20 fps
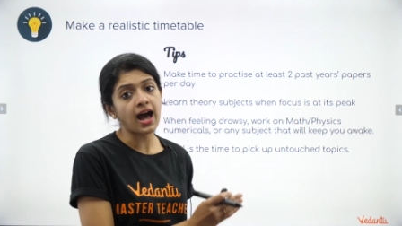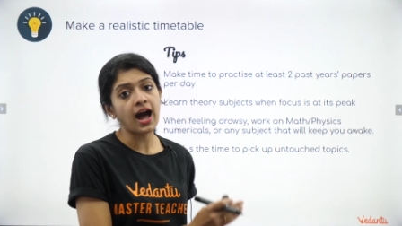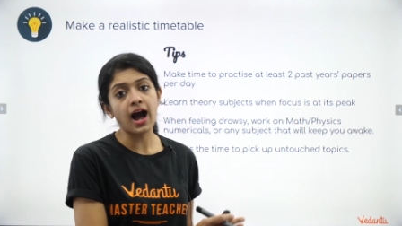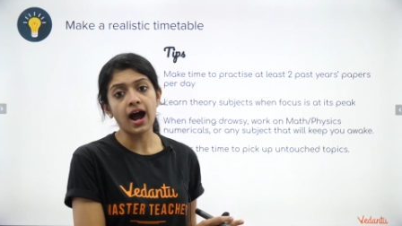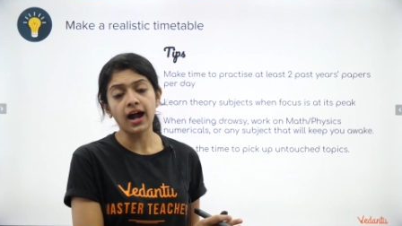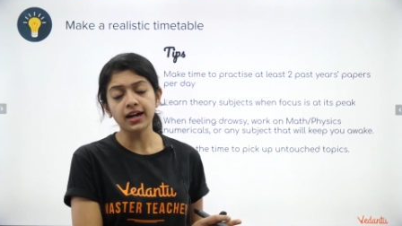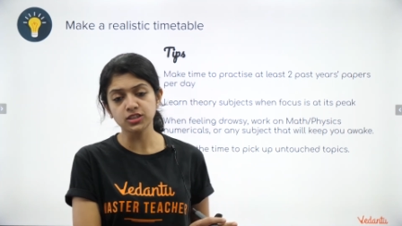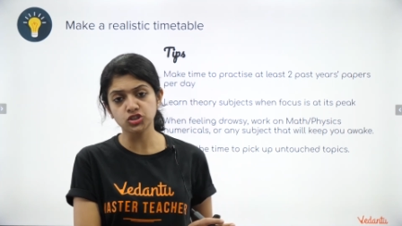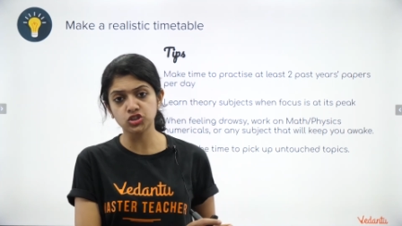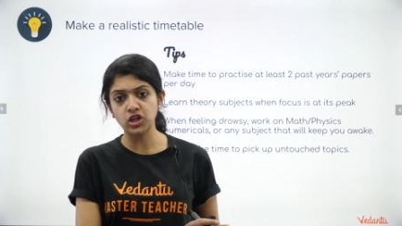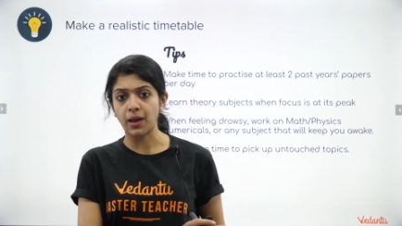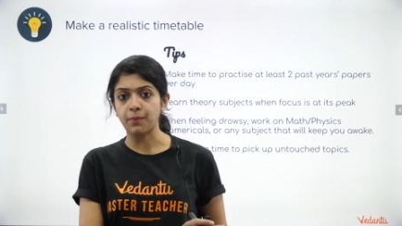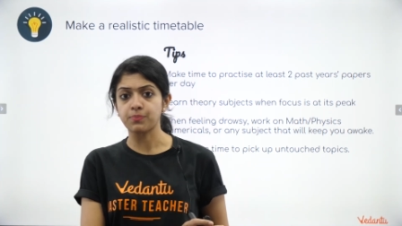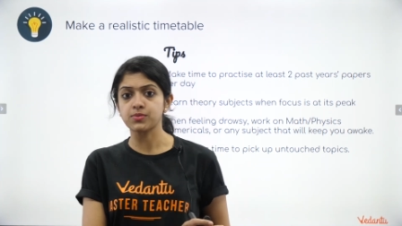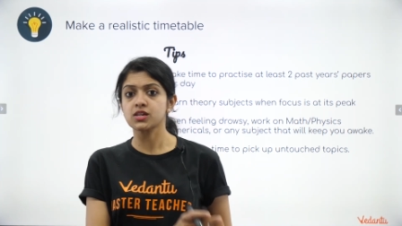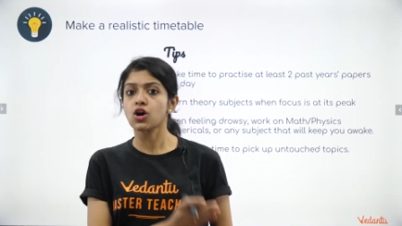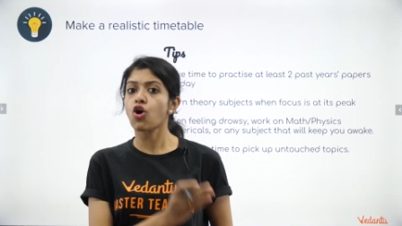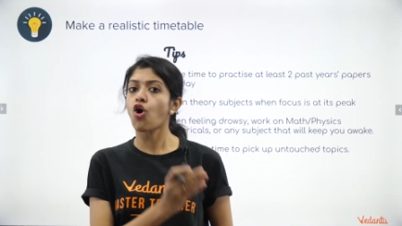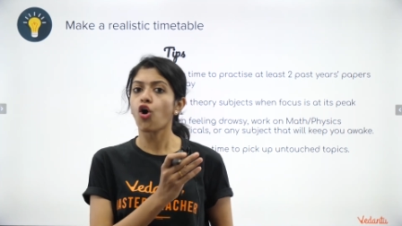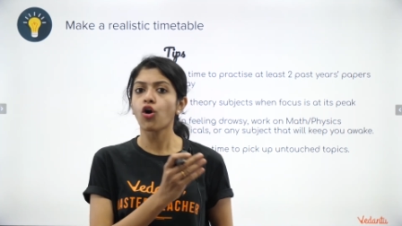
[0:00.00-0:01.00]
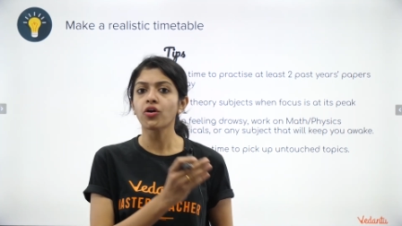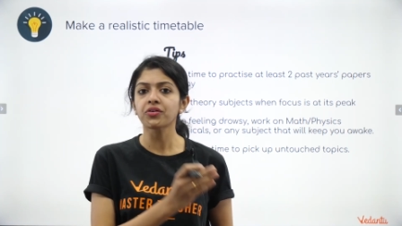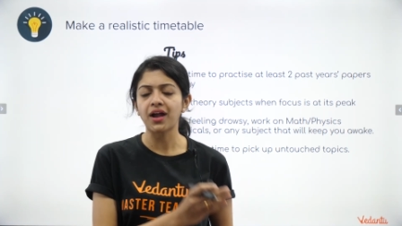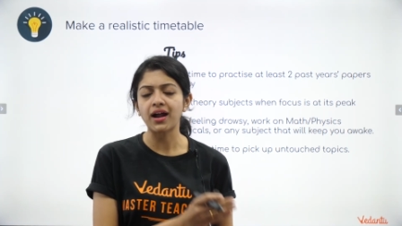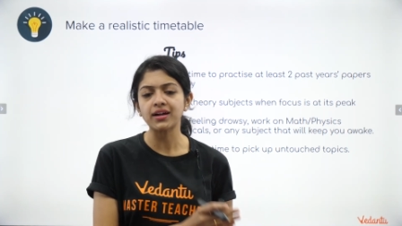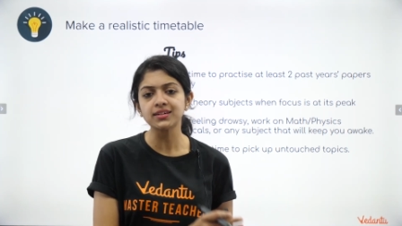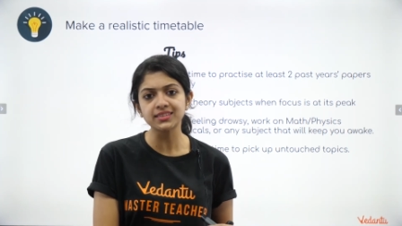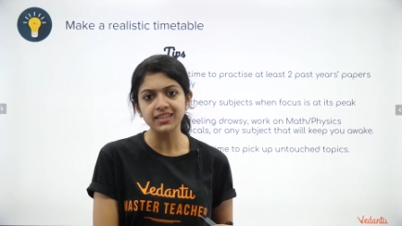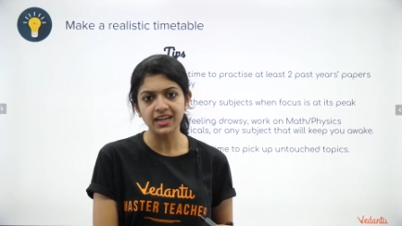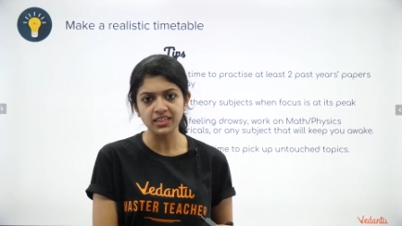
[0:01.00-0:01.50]
hard chapter or
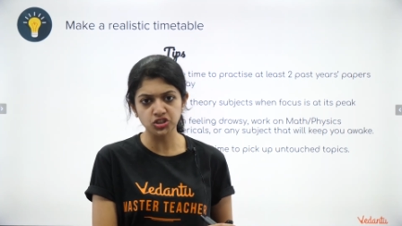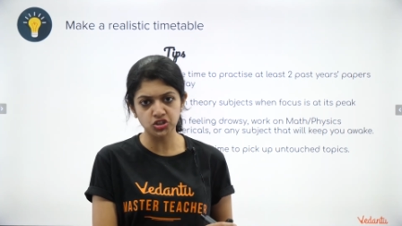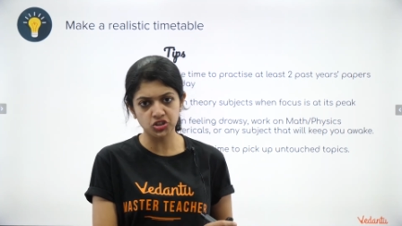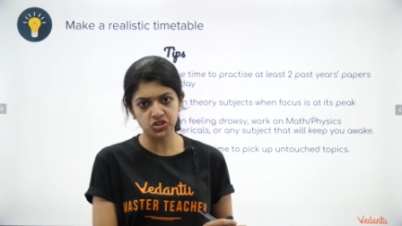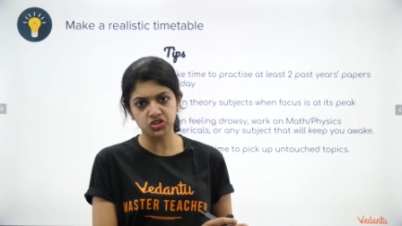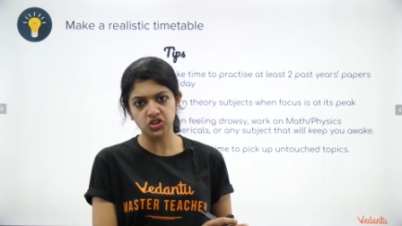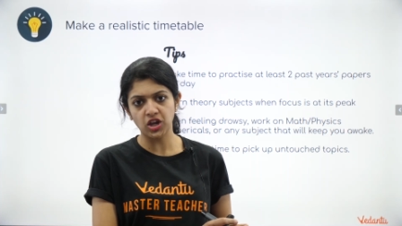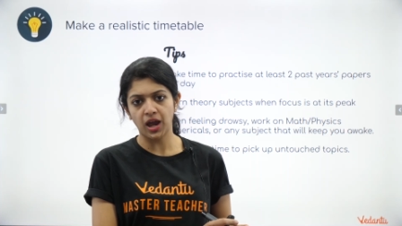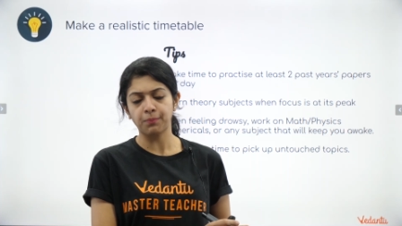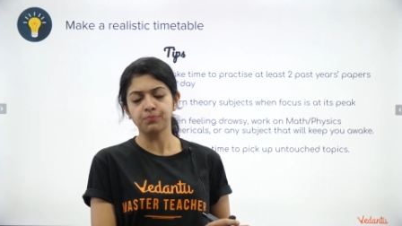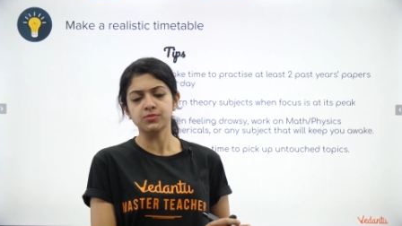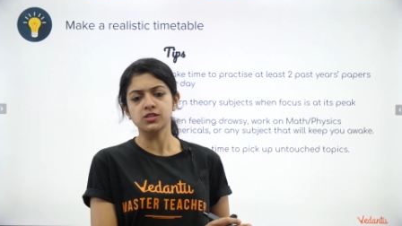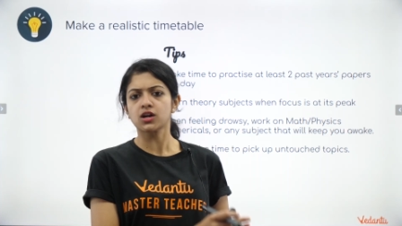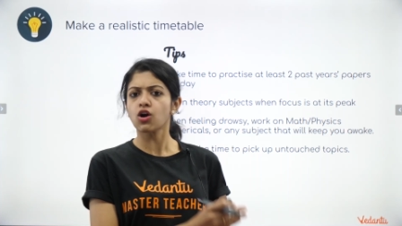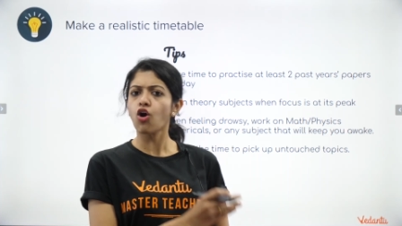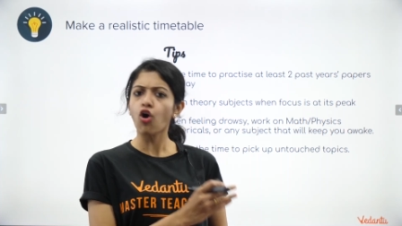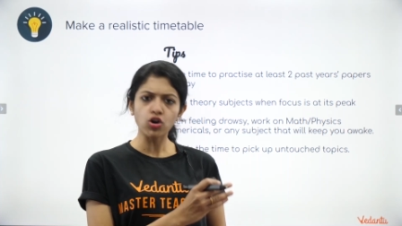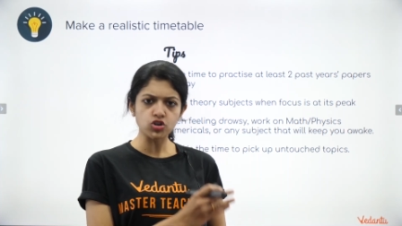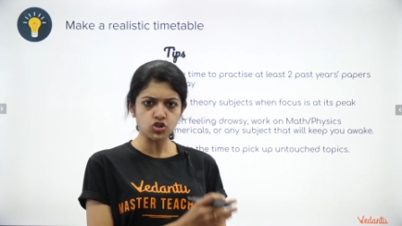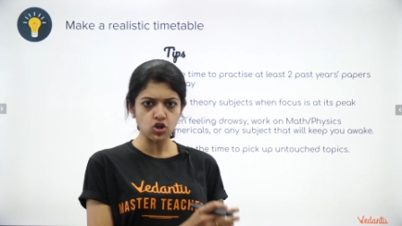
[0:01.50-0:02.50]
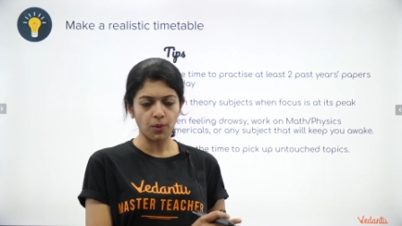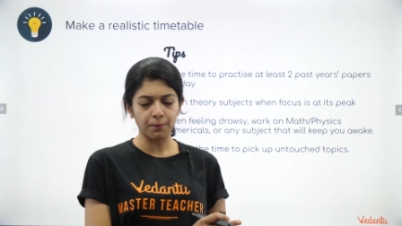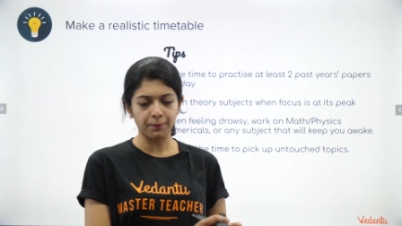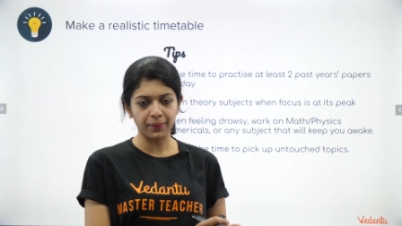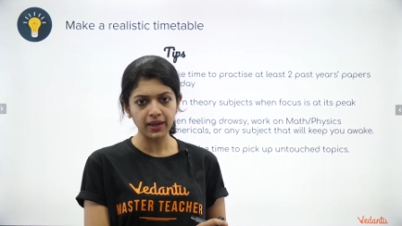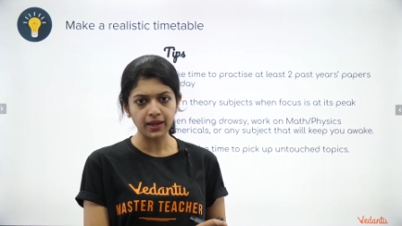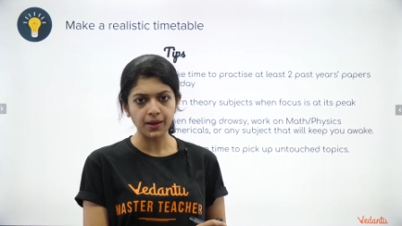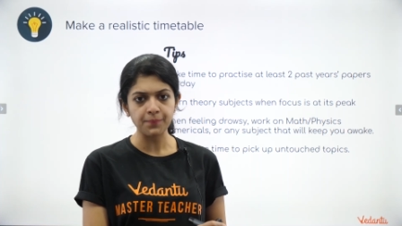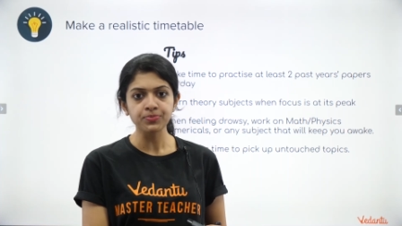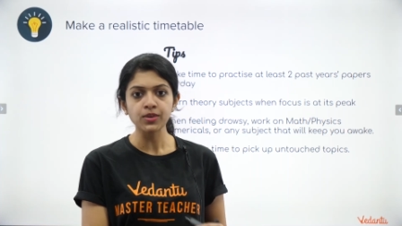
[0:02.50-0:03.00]
untouched chapter or
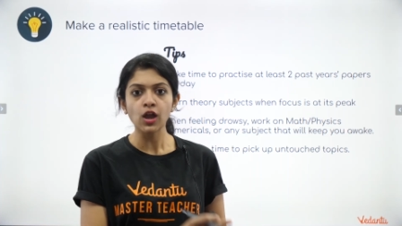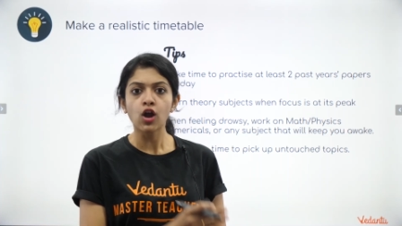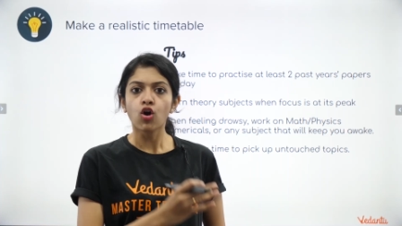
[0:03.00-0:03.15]
topic